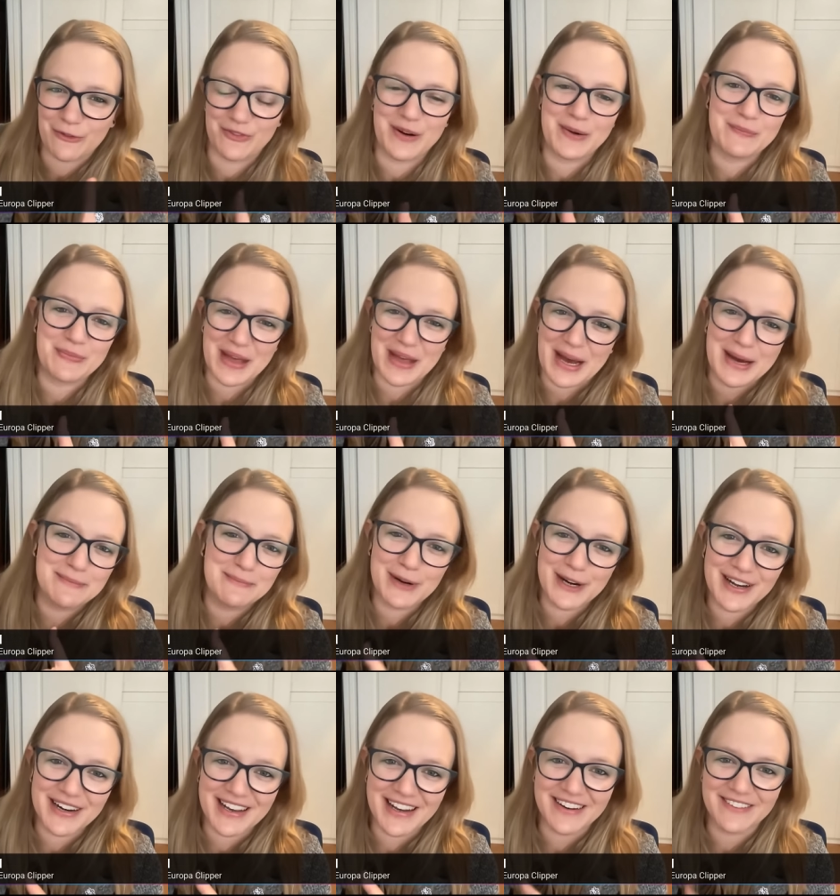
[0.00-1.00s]
from that
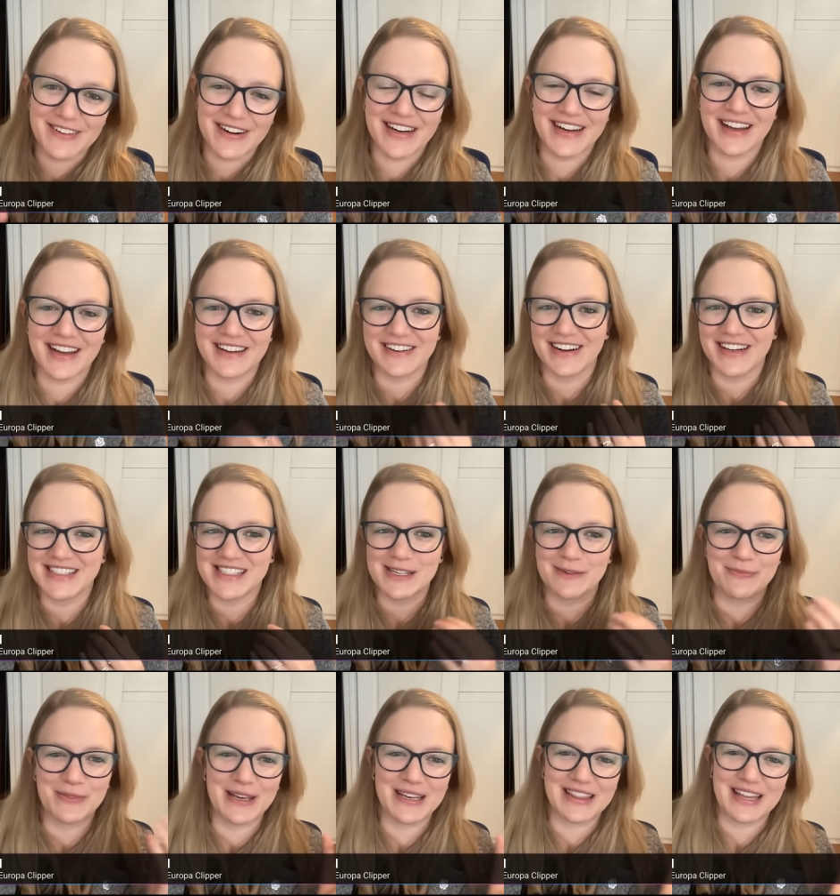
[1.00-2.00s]
body, right, and not
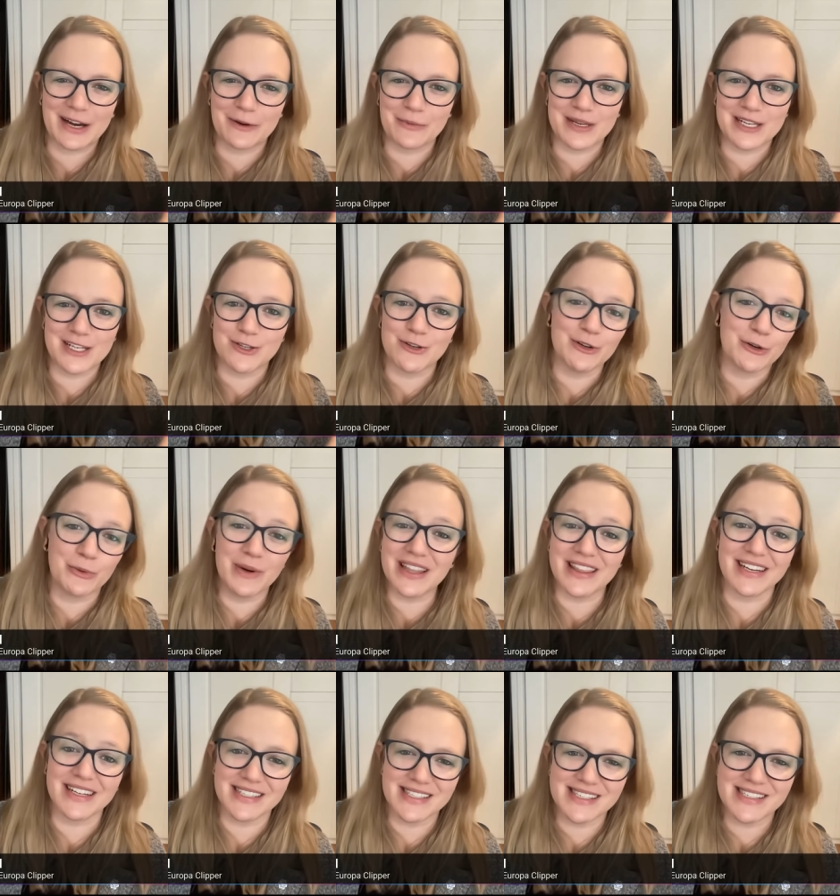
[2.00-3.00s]
something that we took with
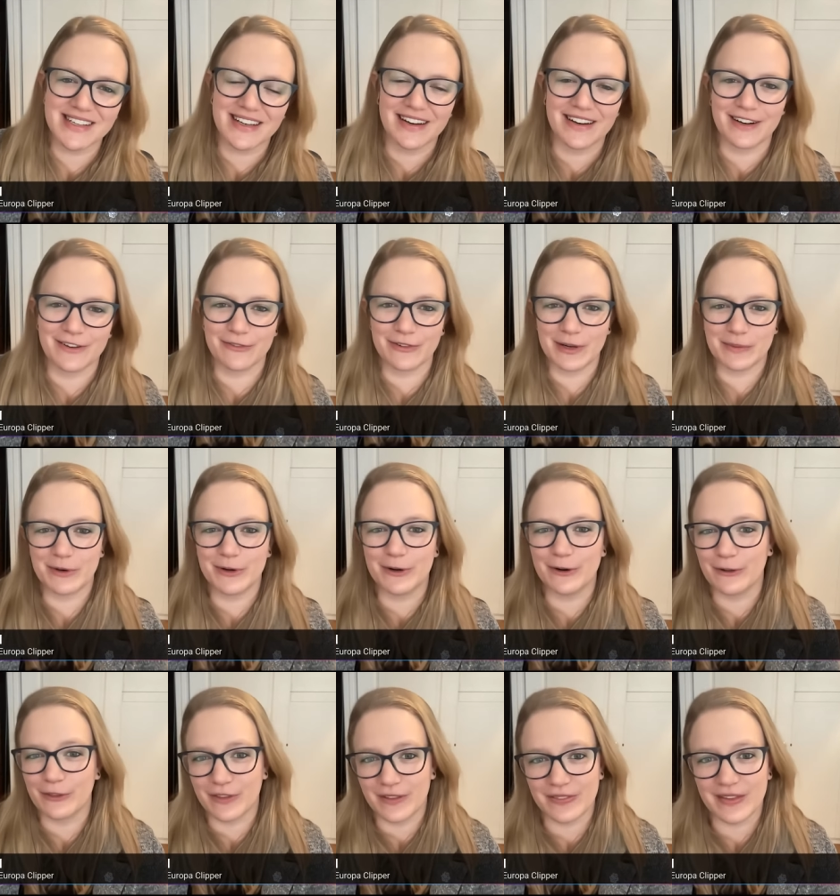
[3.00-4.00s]
us from
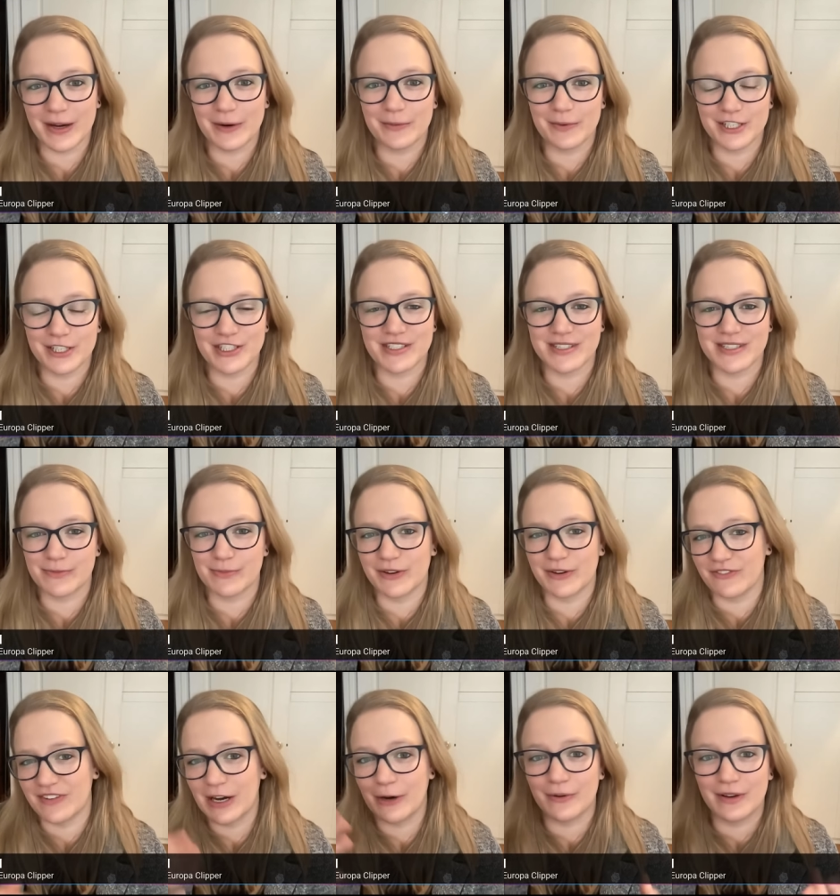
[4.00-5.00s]
Earth and that
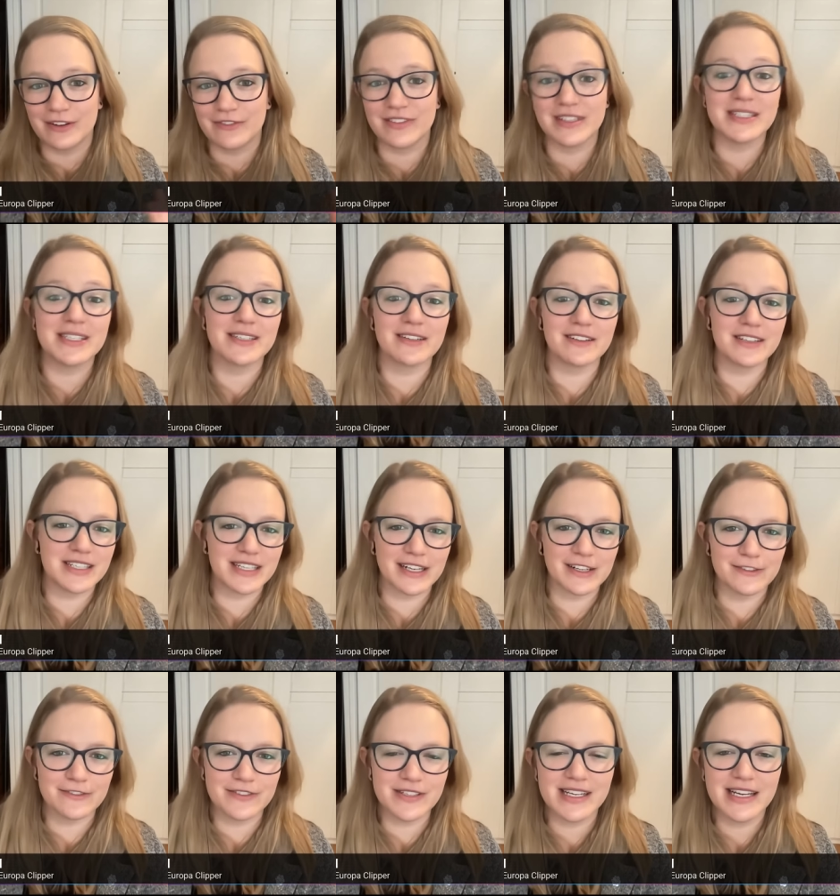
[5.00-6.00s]
we've now convinced
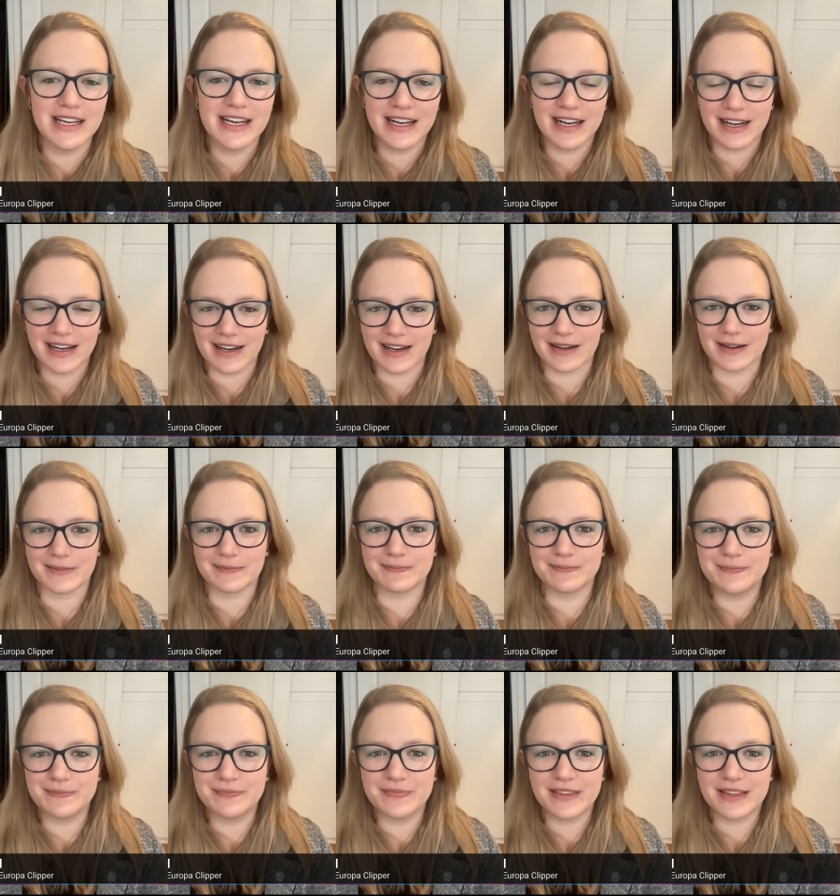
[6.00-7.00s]
ourselves
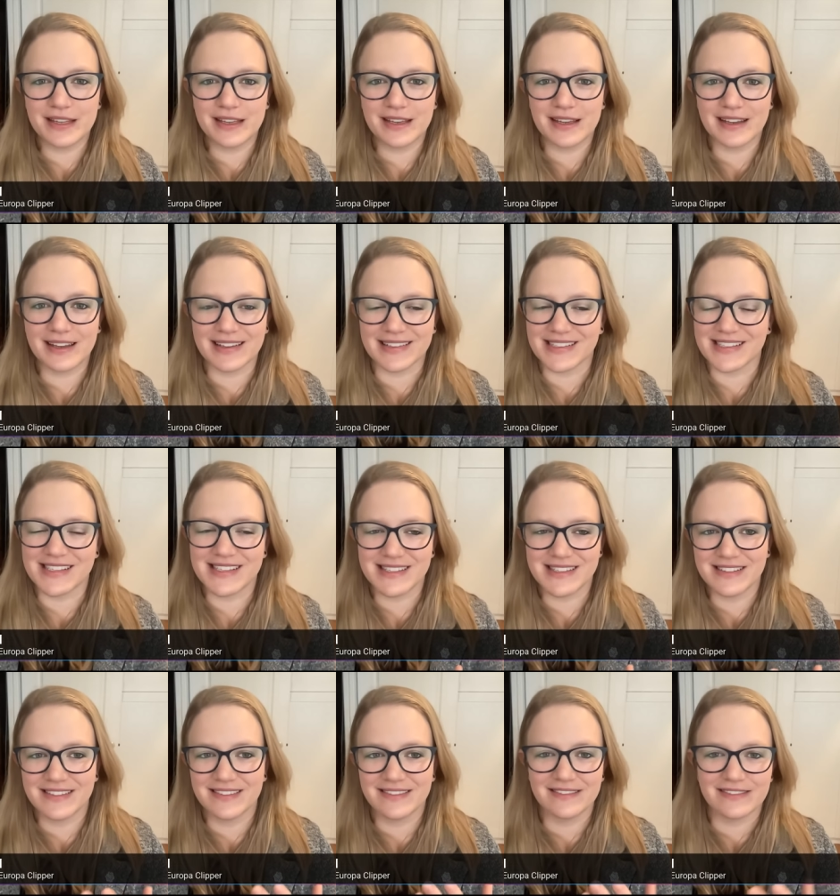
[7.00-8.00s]
is
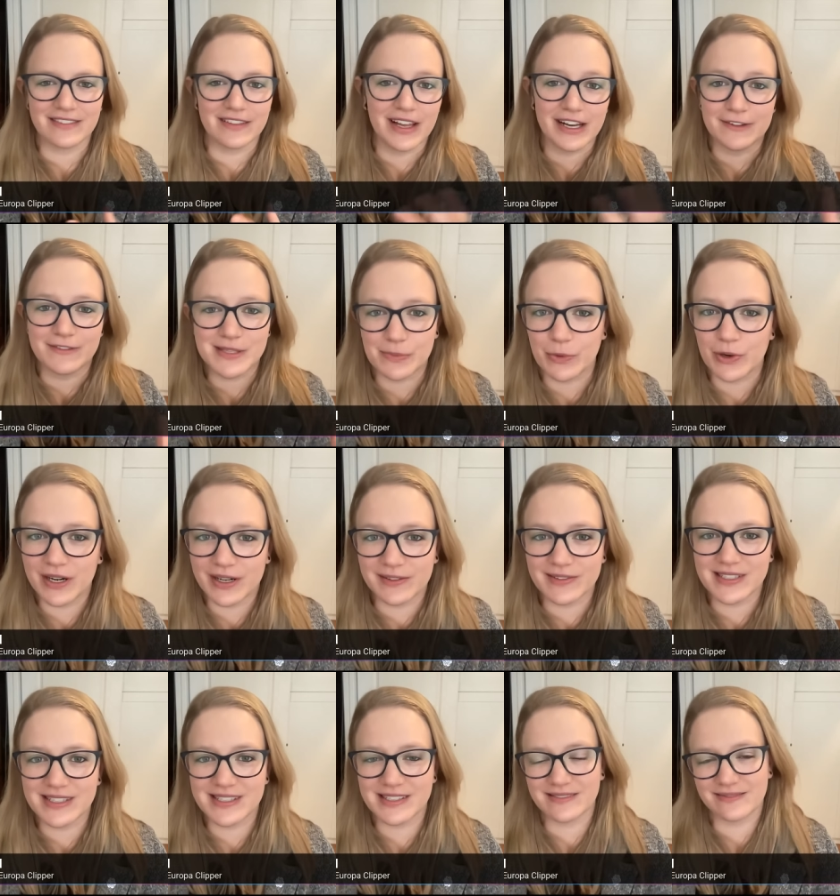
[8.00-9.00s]
life somewhere
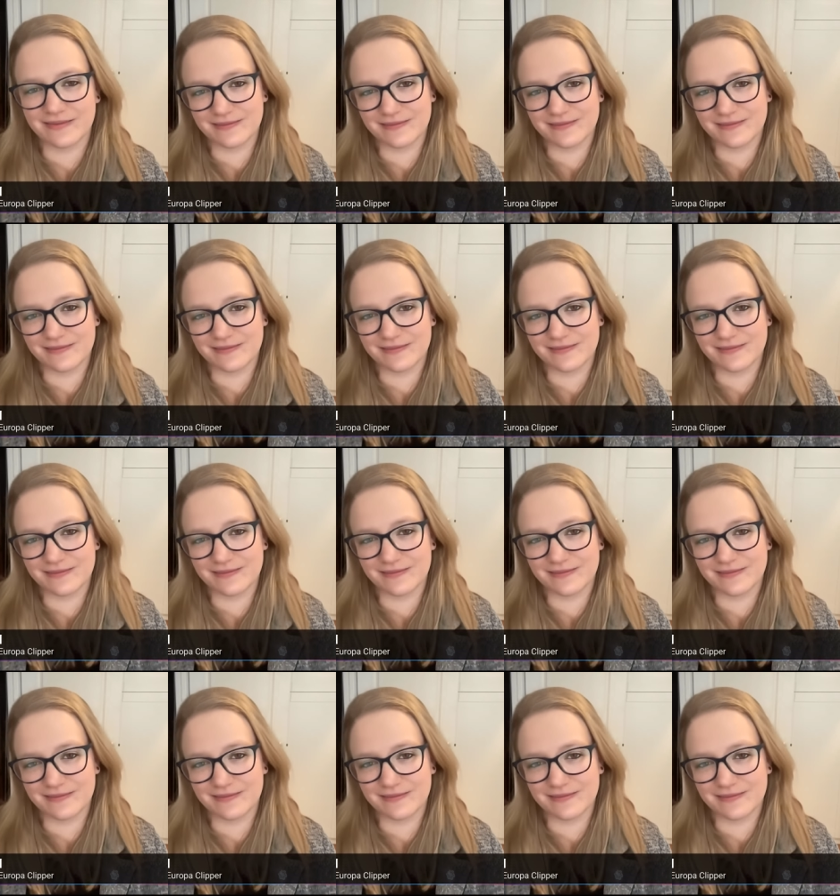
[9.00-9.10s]
else.